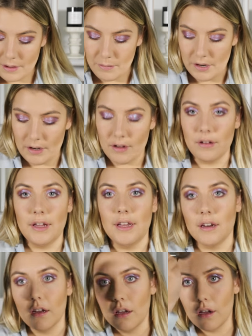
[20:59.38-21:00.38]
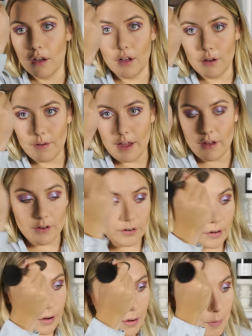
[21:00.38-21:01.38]
I'm gonna go in around
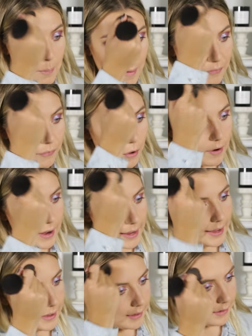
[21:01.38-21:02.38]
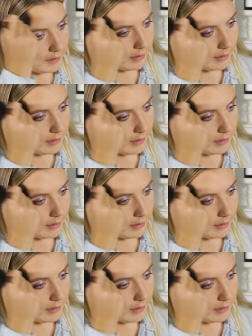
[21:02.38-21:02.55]
my forehead.